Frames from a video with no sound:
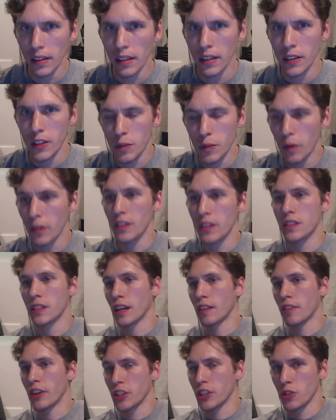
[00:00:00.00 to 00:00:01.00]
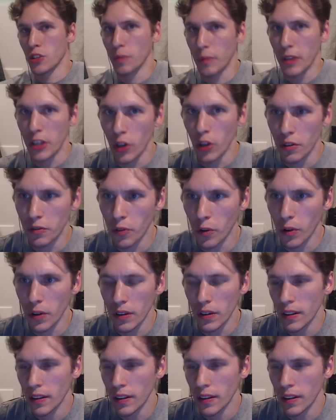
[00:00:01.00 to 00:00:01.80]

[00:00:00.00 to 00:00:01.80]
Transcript: Smoking cigarettes used to be good for you.